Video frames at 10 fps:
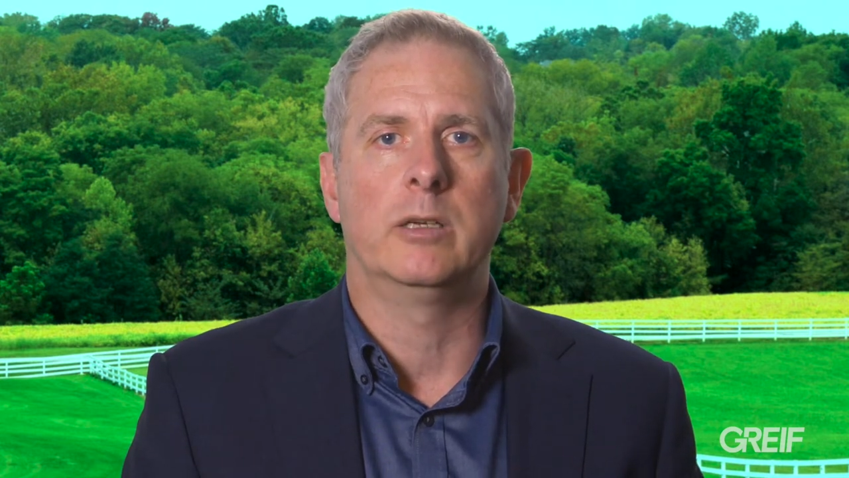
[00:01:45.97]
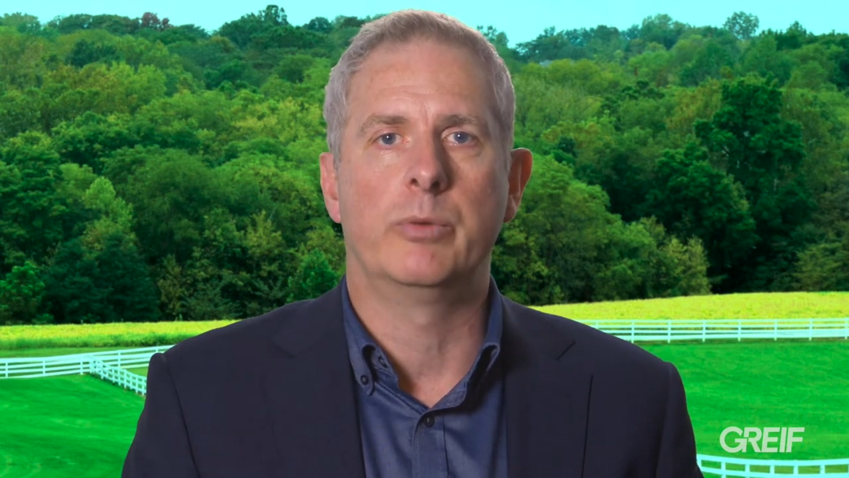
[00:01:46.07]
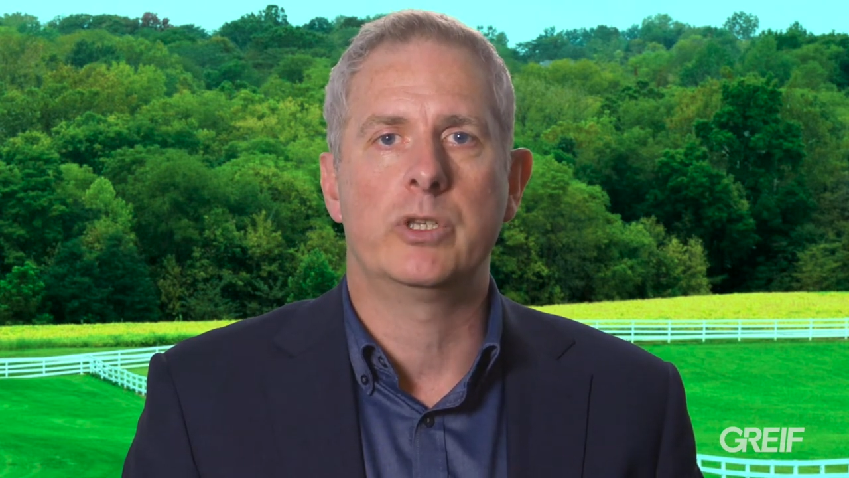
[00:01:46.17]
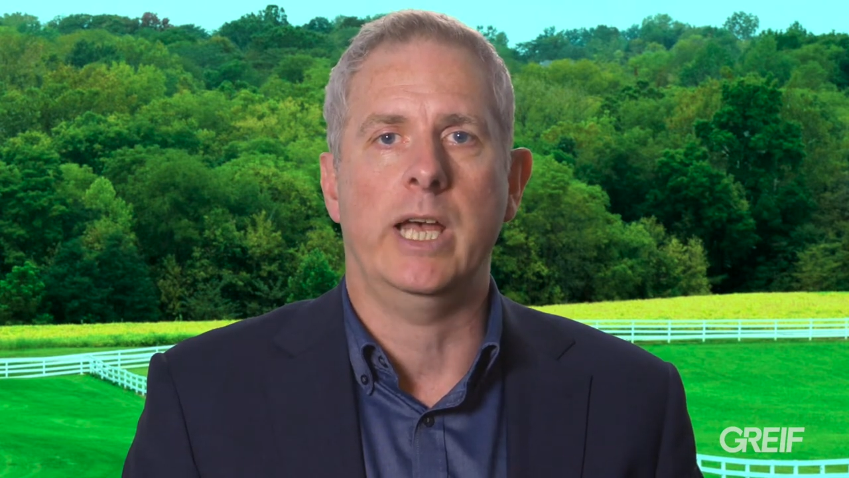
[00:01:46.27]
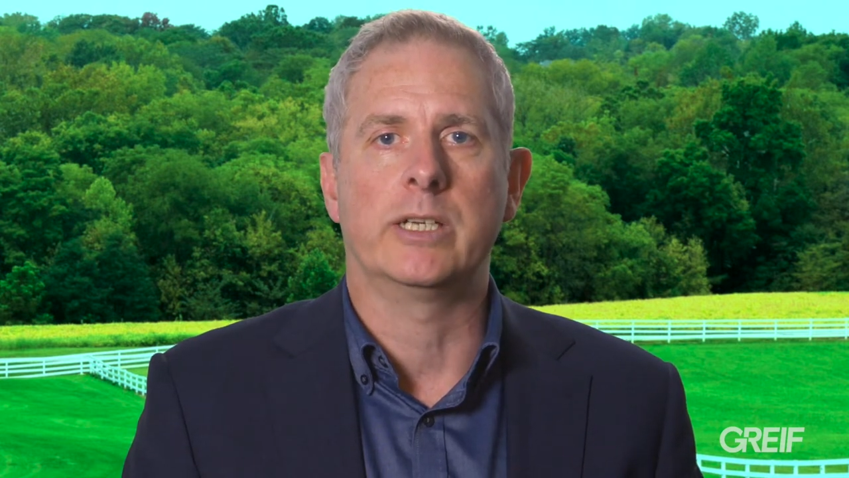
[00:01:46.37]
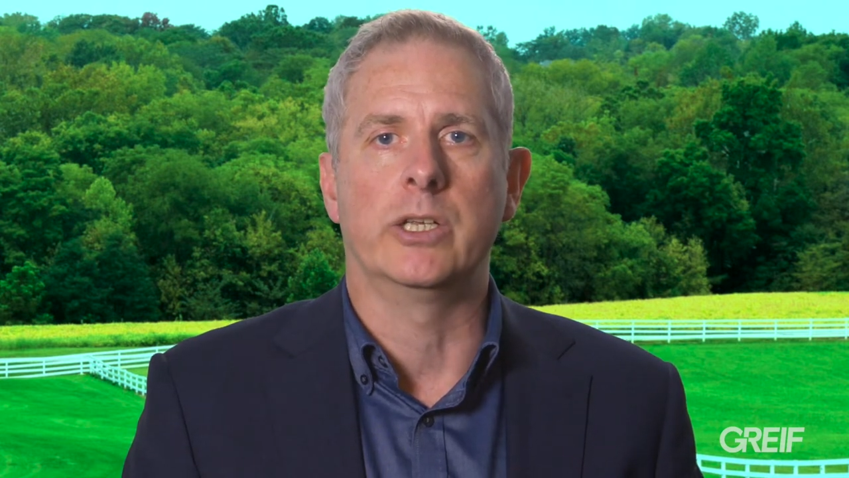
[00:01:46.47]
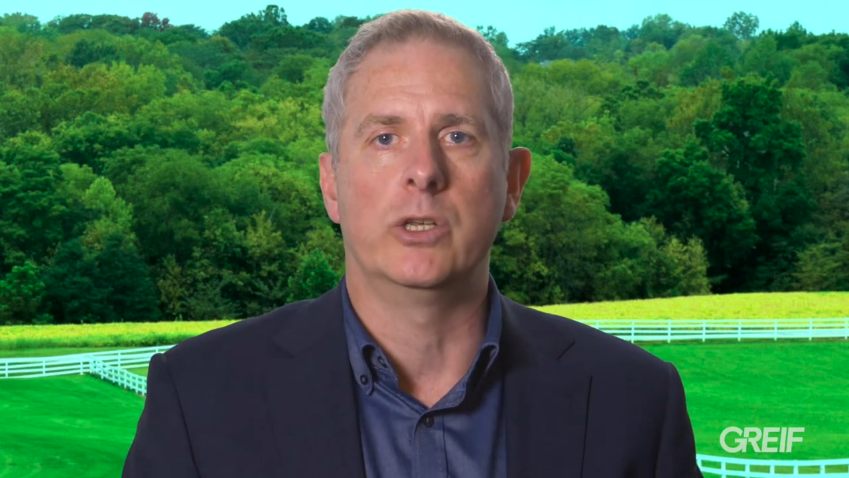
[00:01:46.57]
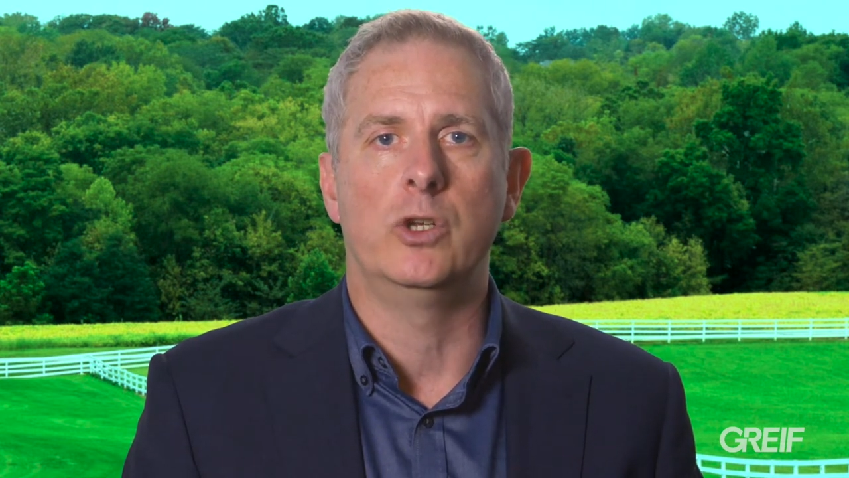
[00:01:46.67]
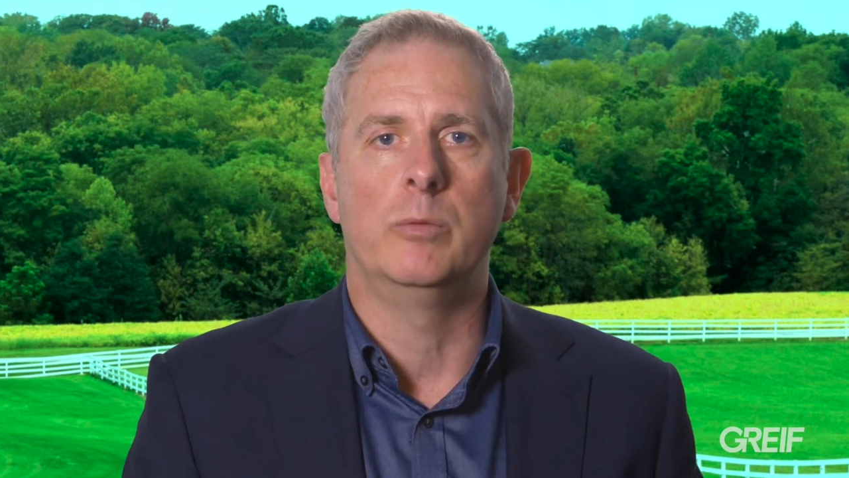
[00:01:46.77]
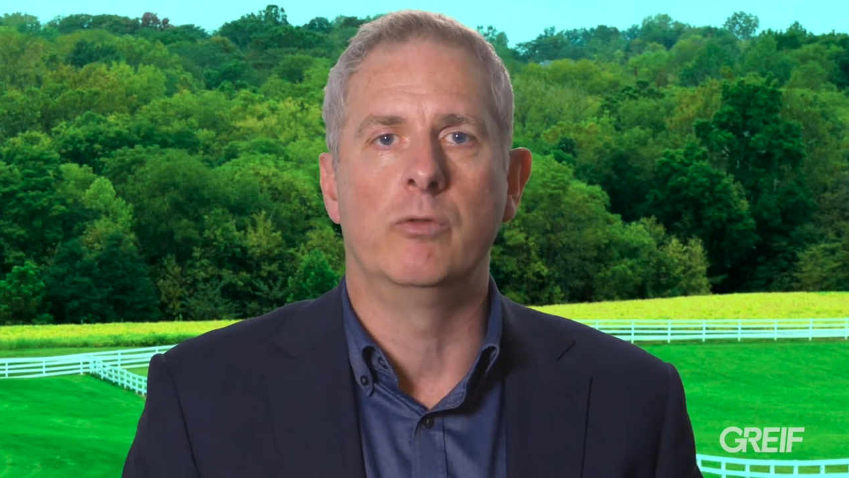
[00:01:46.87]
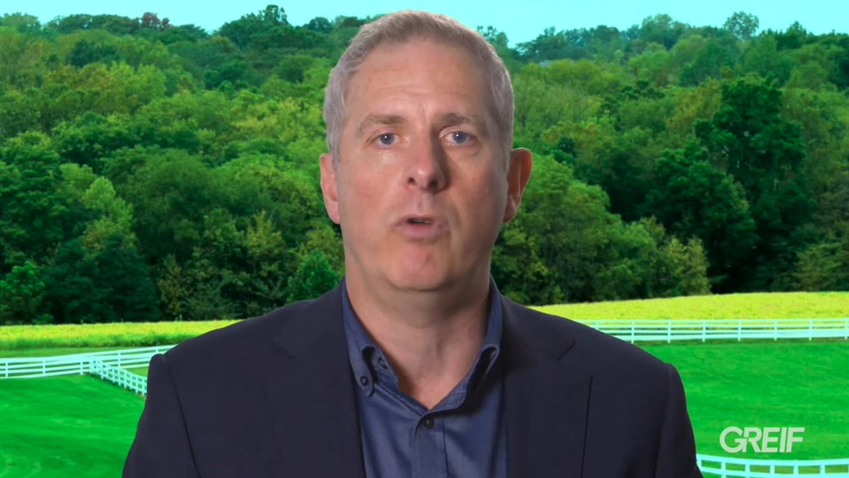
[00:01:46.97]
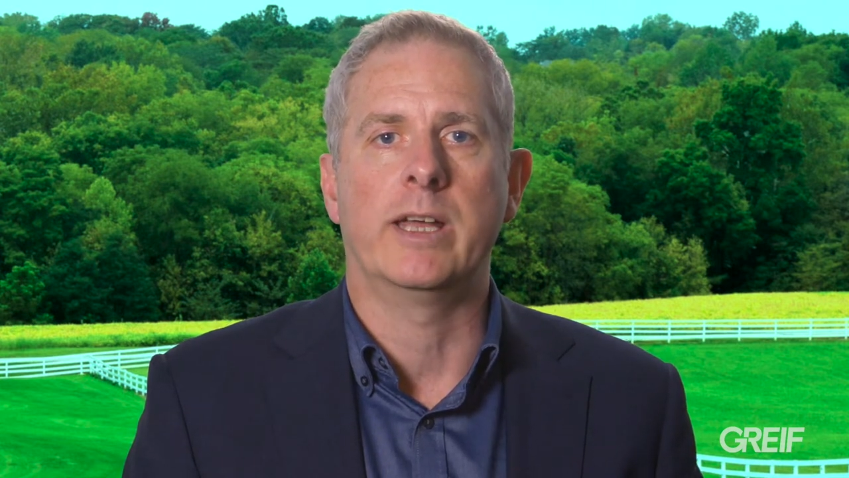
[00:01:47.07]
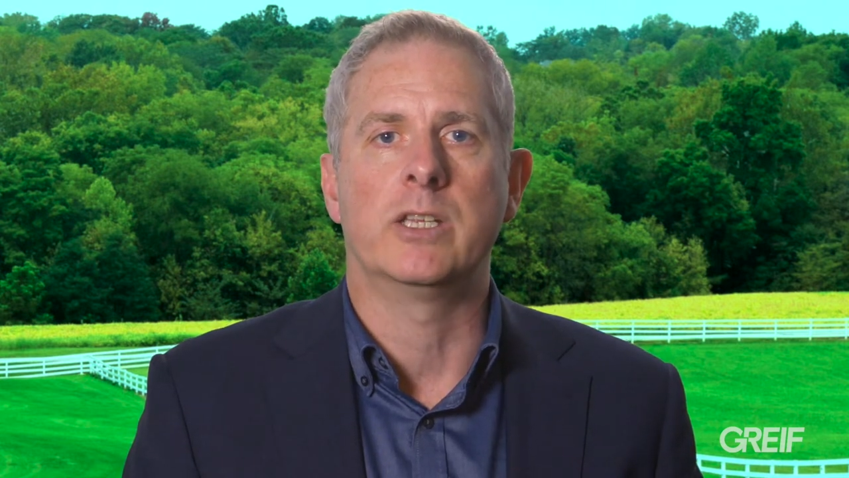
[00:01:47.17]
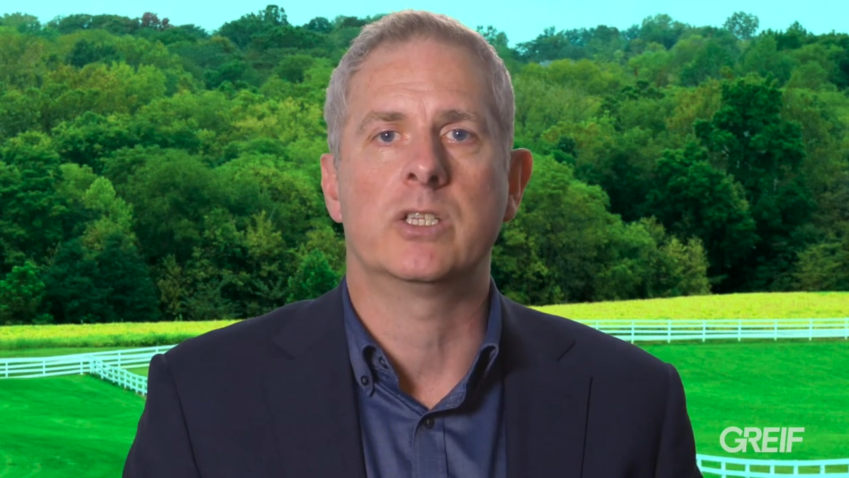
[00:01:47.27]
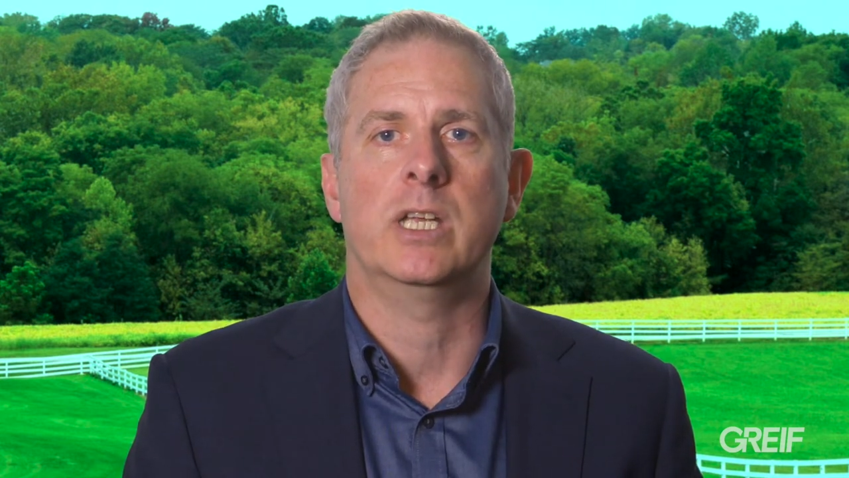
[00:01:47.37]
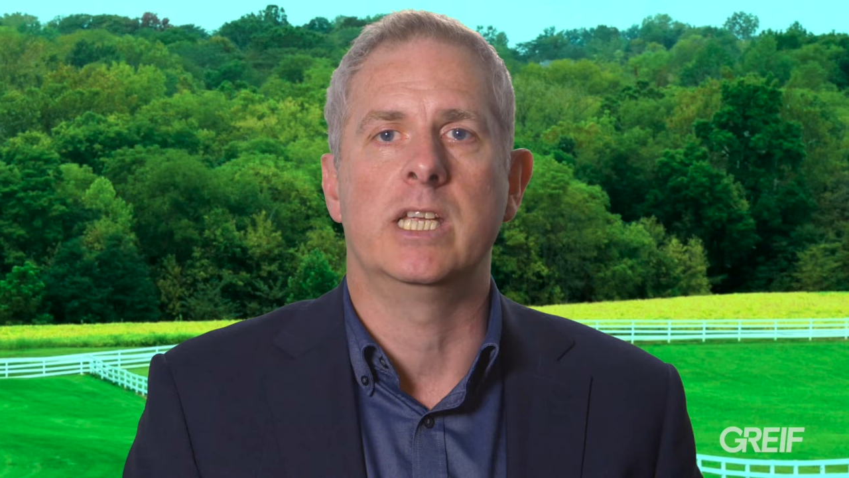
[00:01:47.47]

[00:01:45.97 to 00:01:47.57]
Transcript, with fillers: and protecting human rights